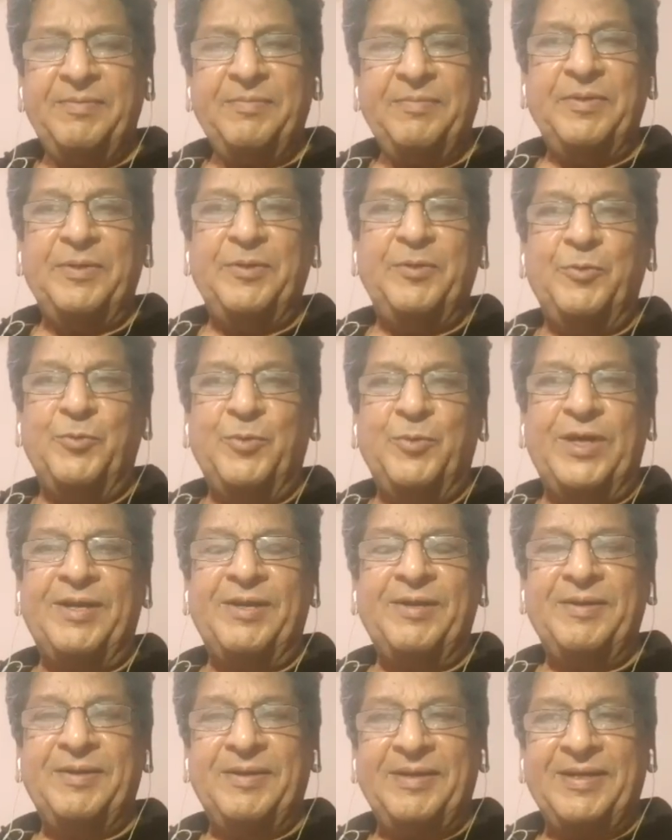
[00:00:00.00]
you
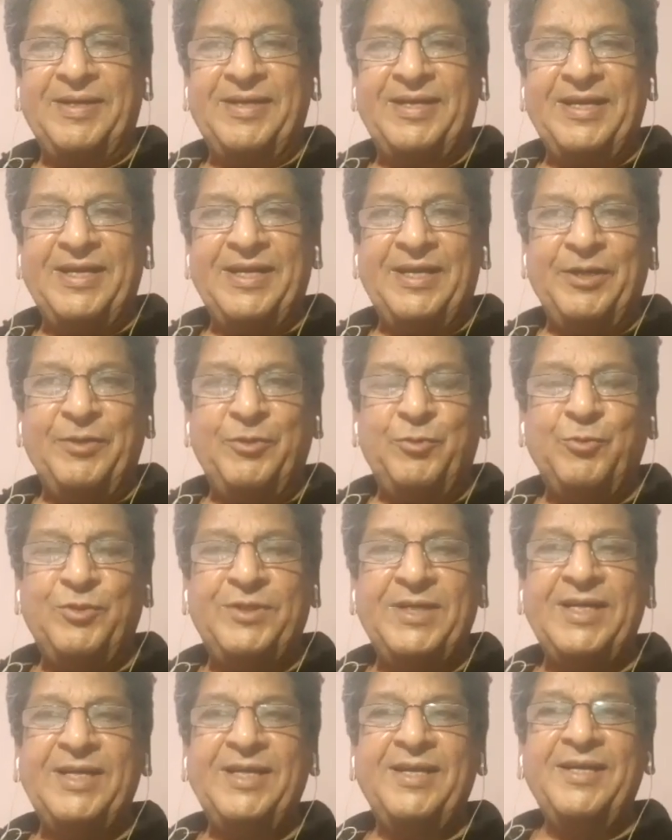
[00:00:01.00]
are
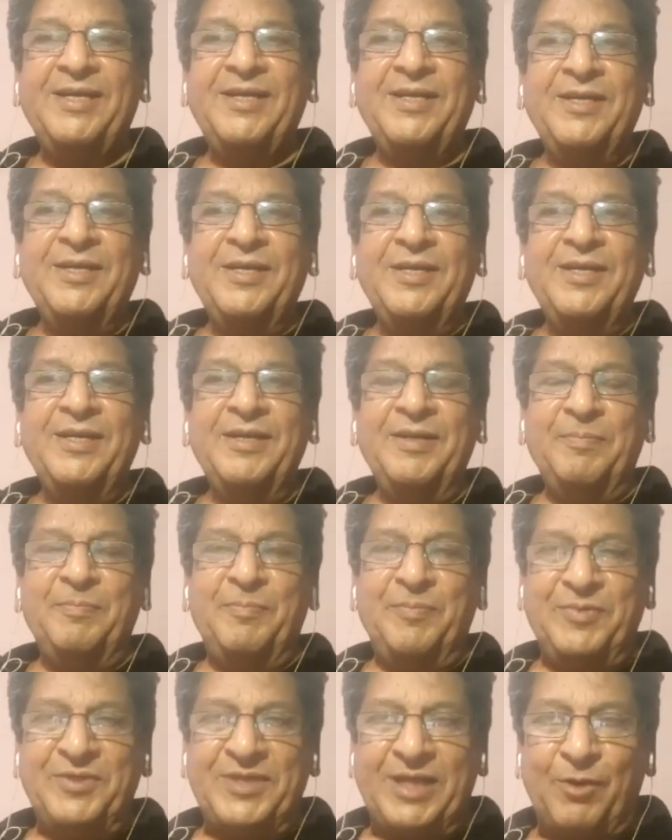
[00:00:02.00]
using
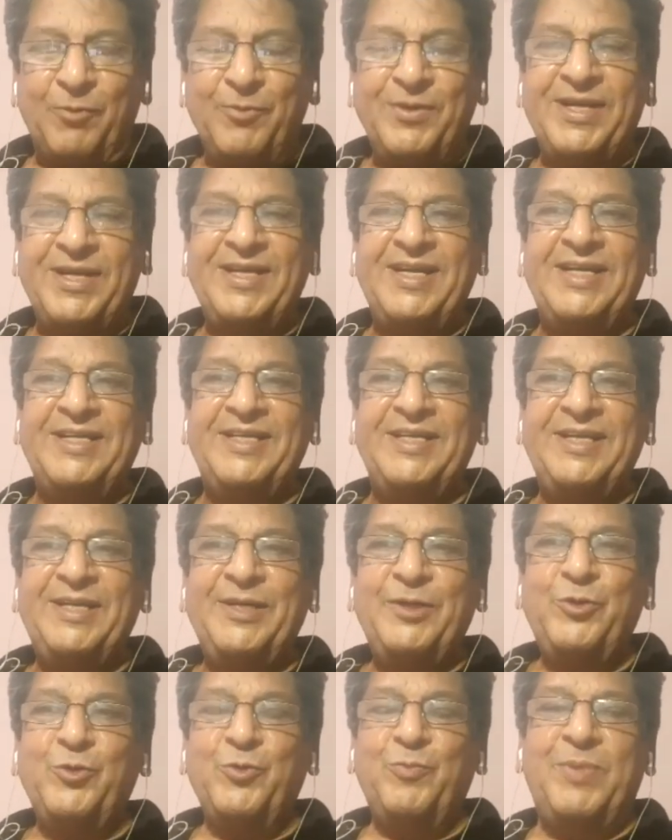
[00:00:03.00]
sound energy
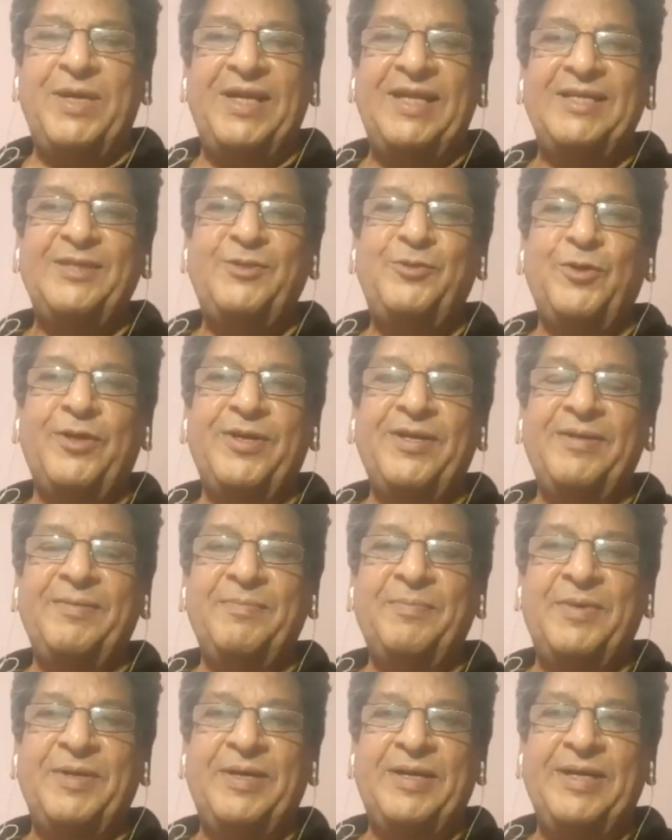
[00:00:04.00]
to balance your
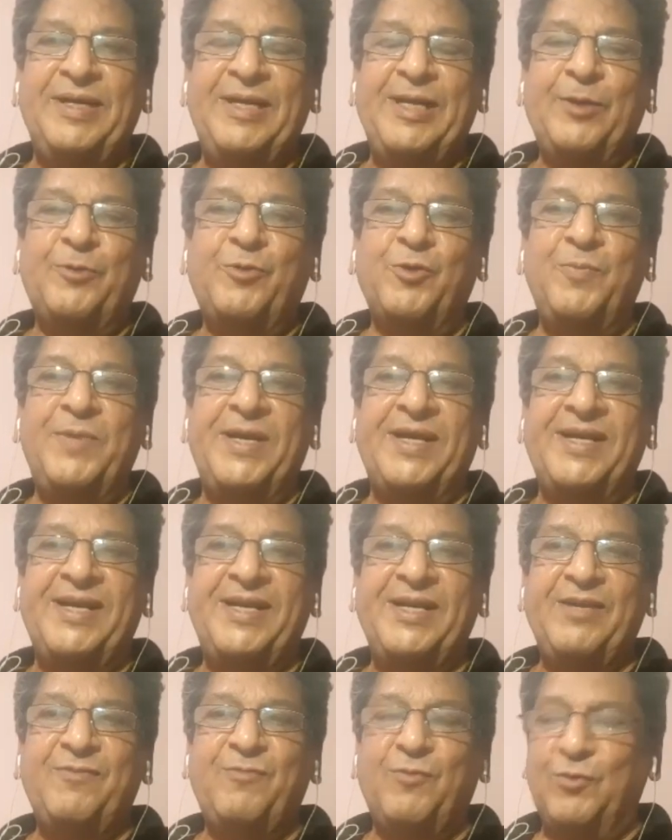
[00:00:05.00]

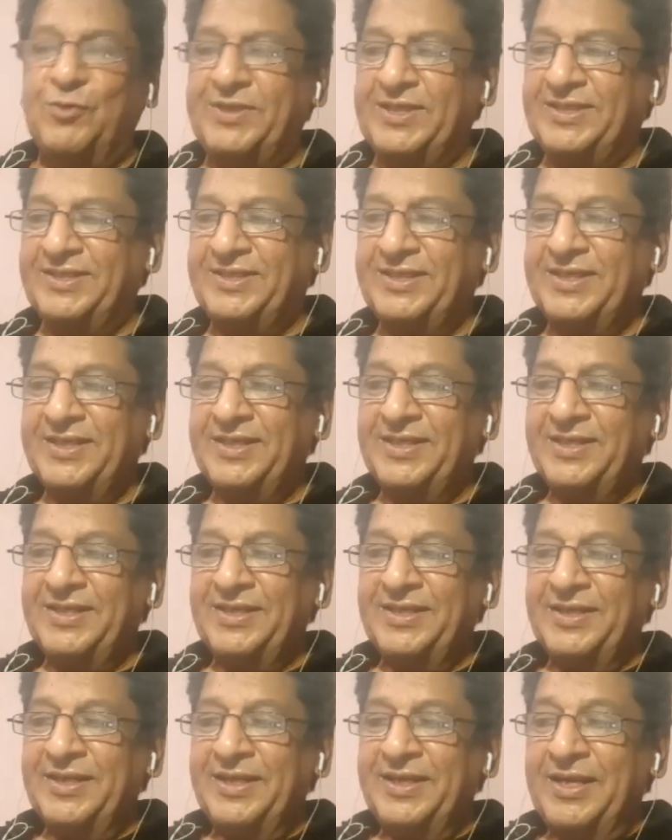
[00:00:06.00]
electromagnetic forces.
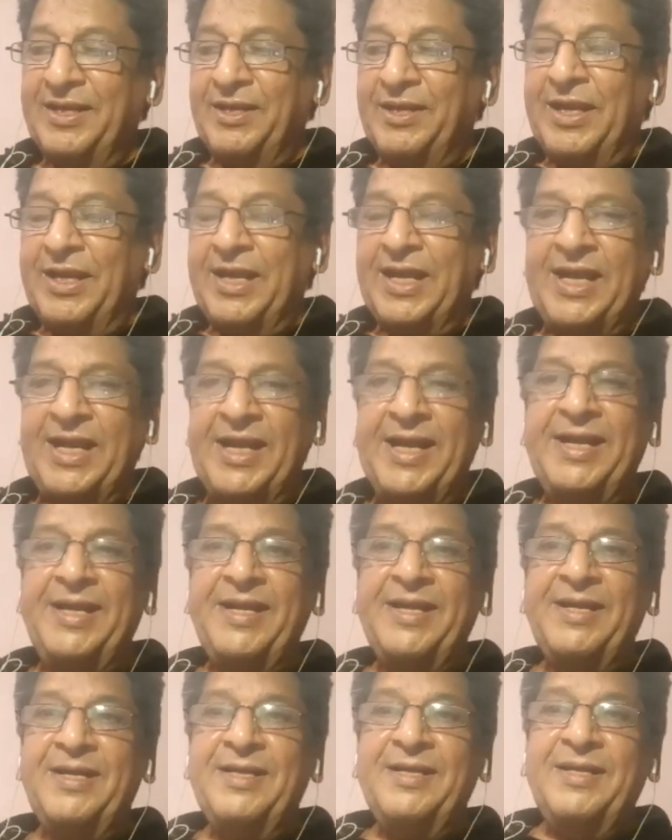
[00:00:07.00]

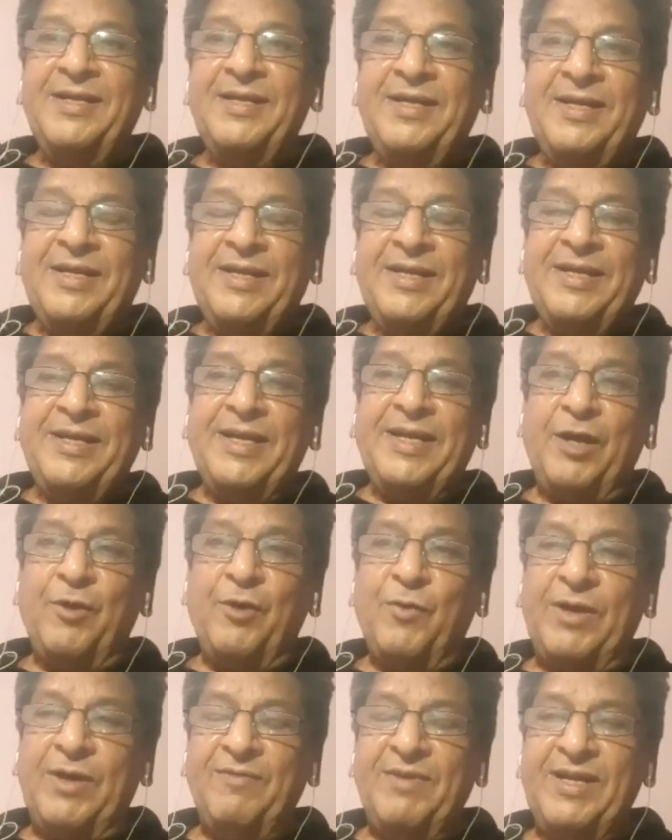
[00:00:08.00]
And
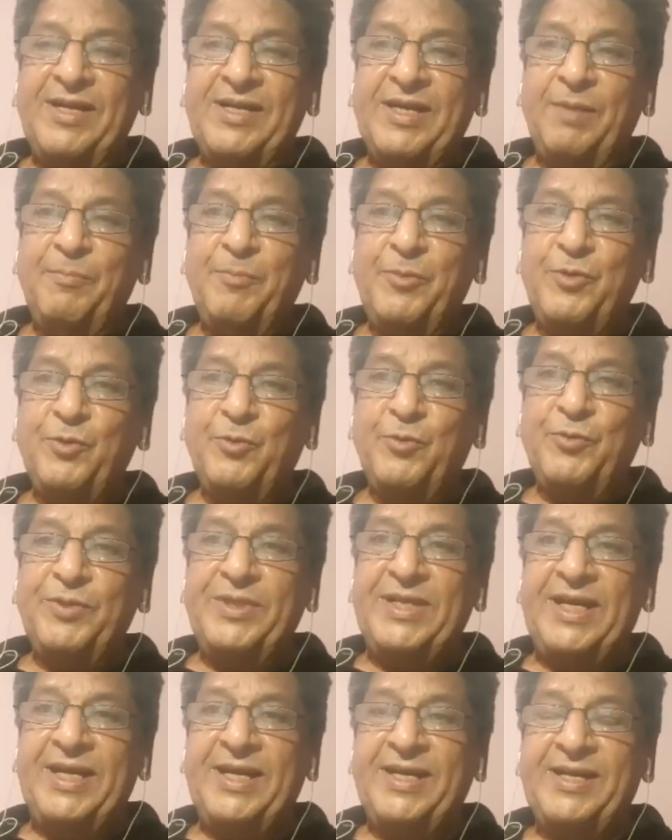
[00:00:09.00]
now I will come to
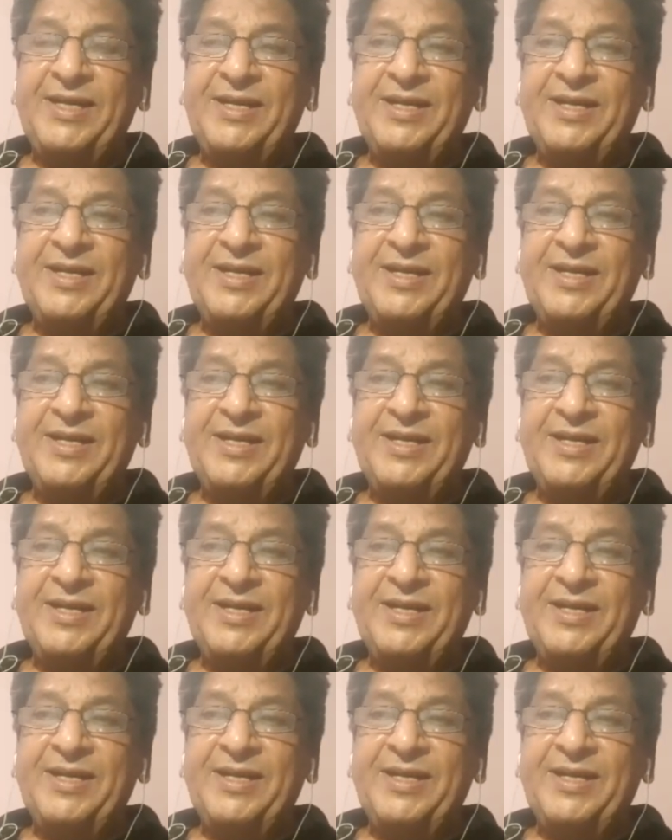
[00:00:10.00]
that